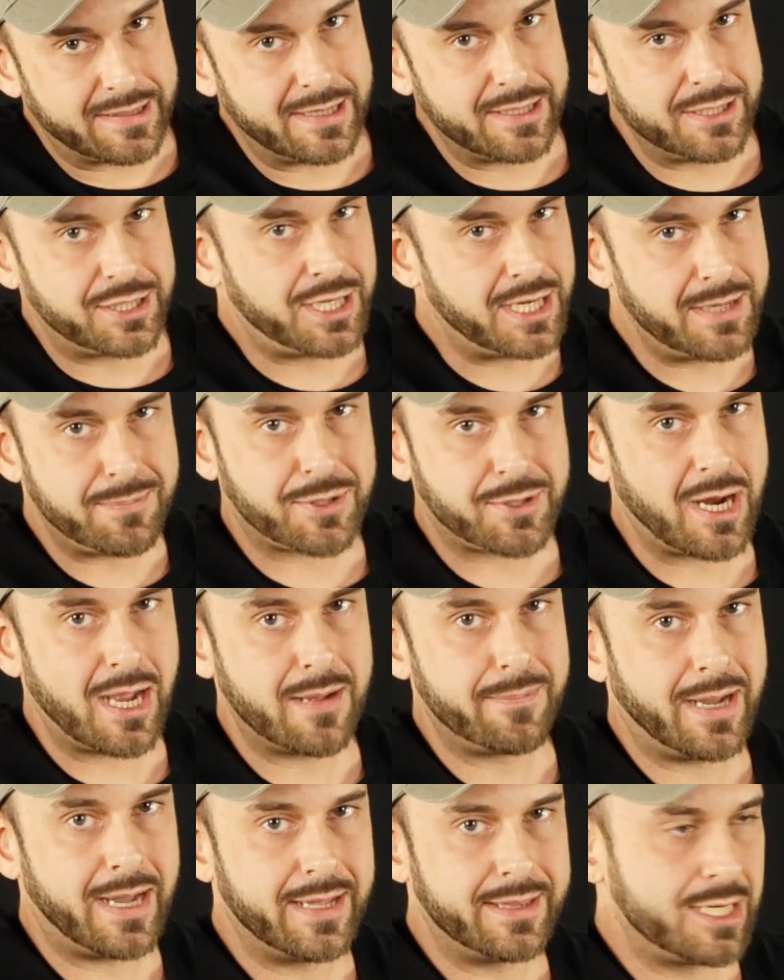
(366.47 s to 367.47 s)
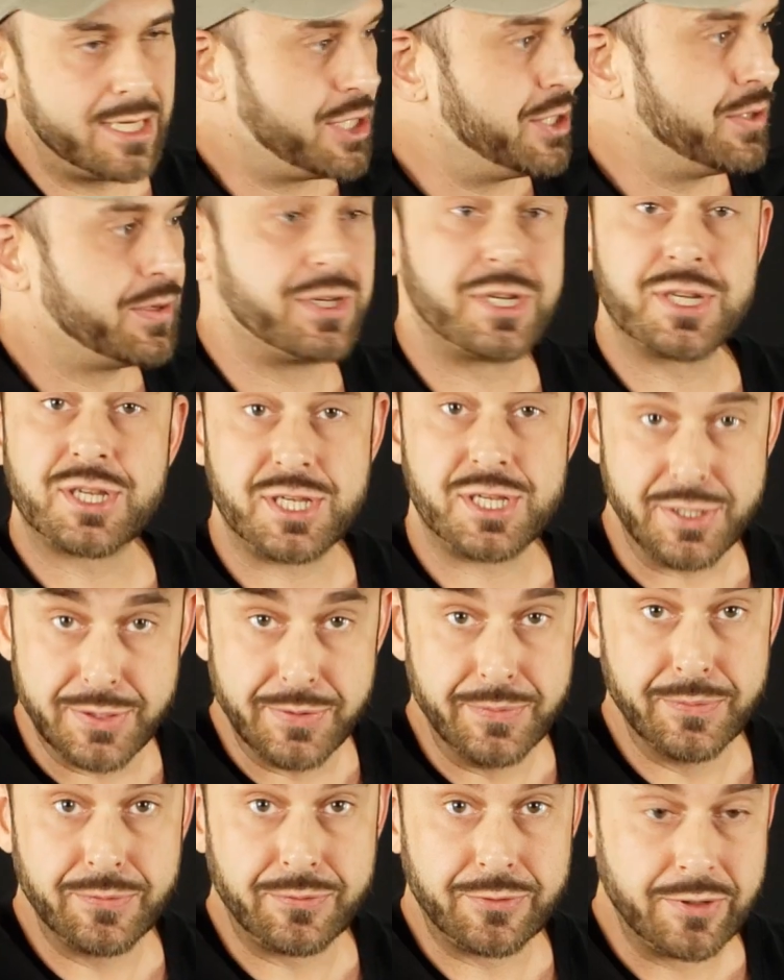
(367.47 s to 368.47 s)
a cheap tripod that you can just
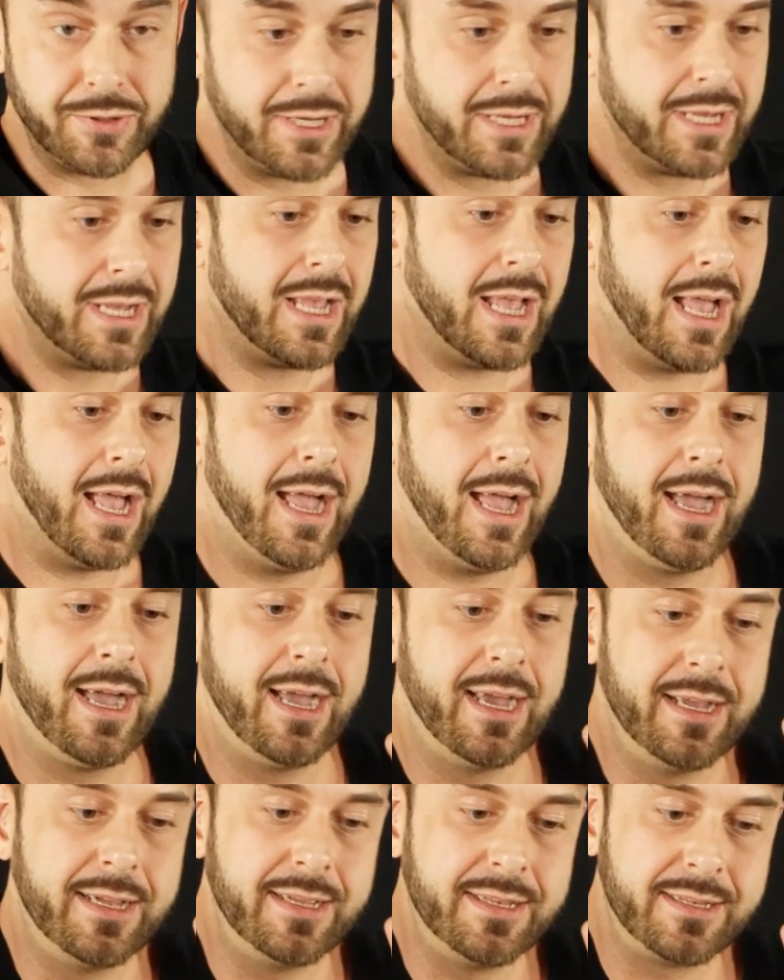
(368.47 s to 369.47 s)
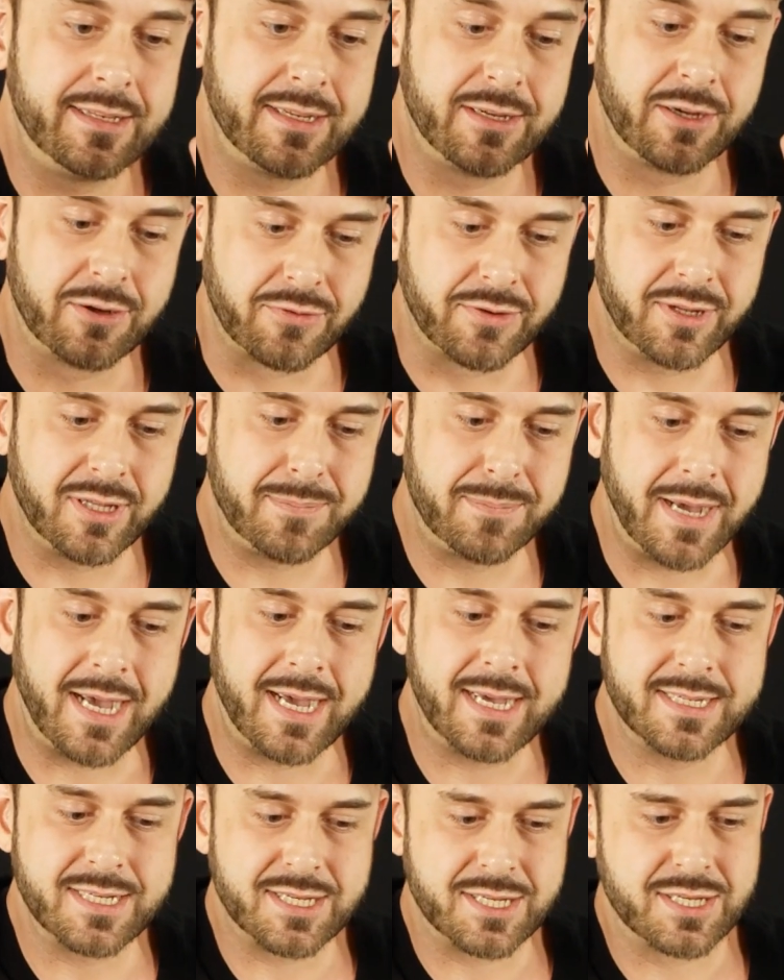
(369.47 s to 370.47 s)
use.
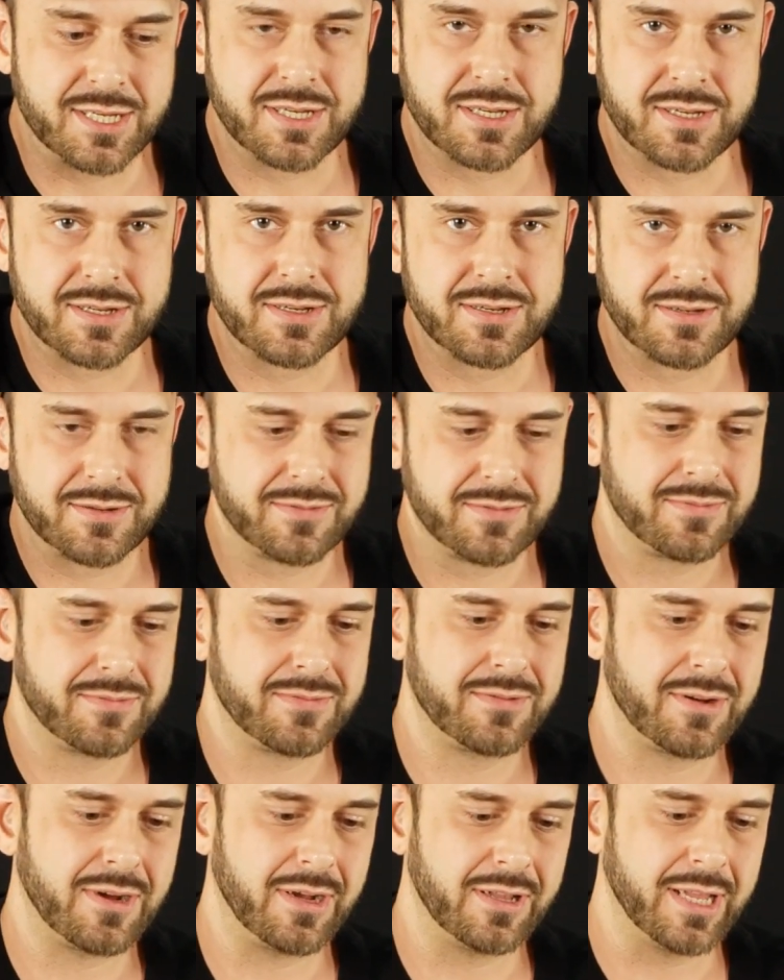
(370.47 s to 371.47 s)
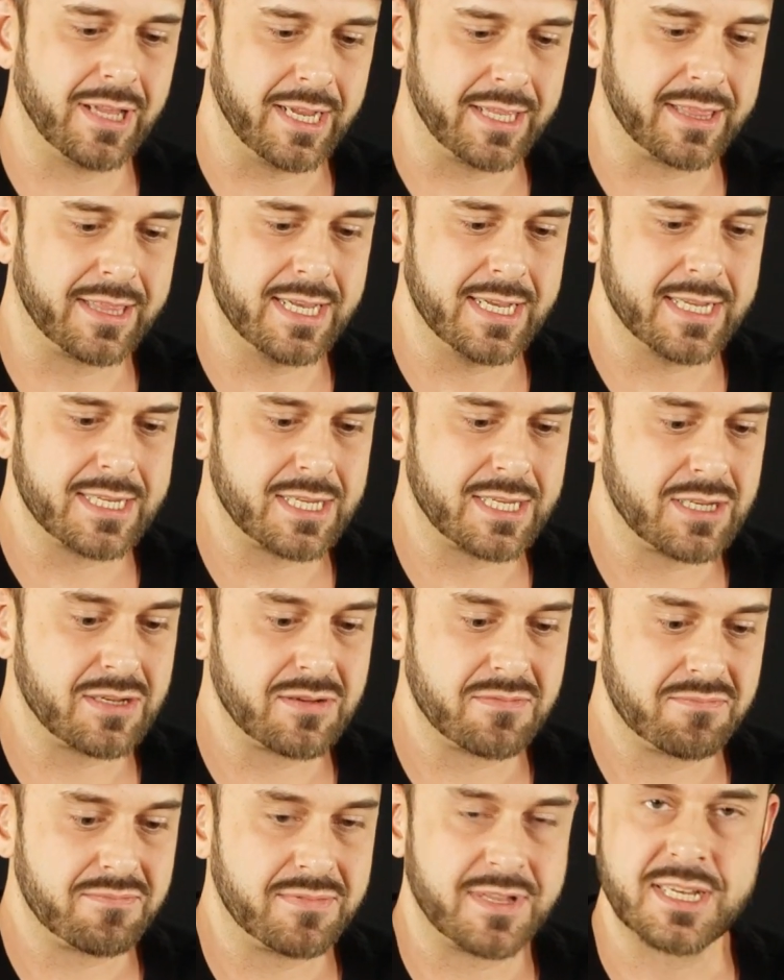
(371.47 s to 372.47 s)
GorillaPods like
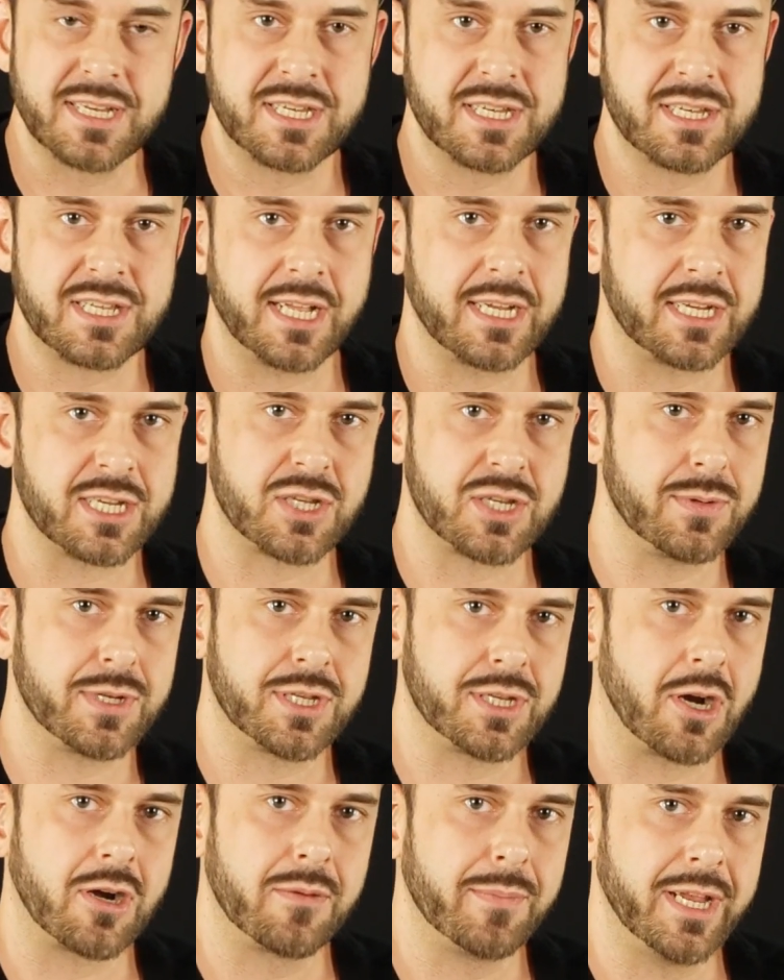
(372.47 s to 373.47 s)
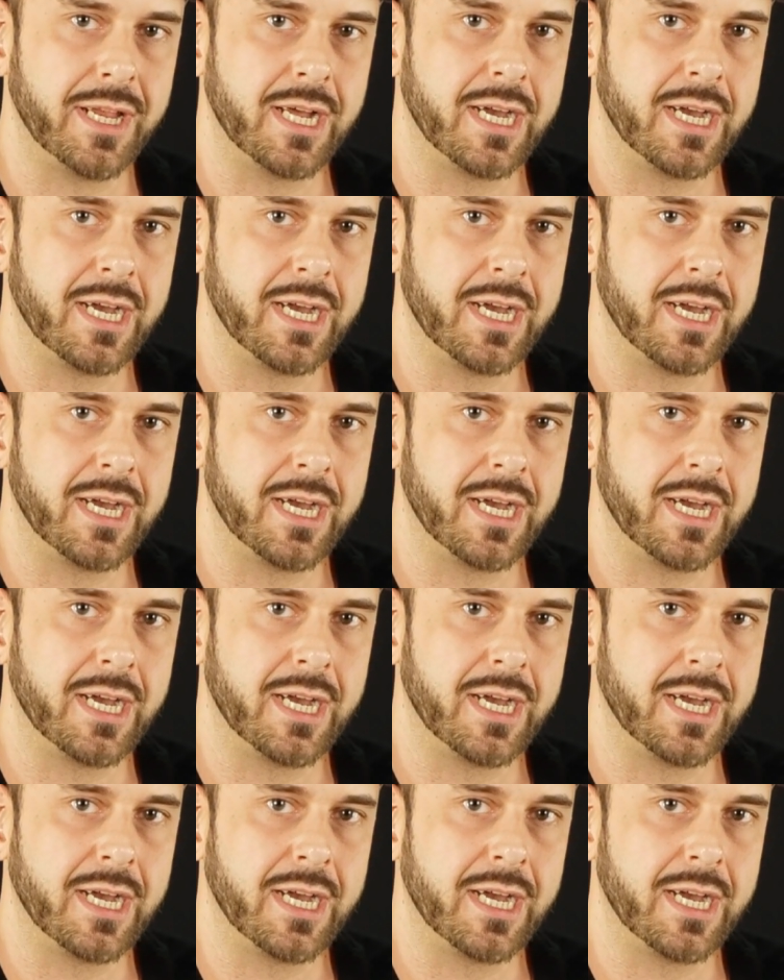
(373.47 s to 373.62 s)
this is like a Swiss Army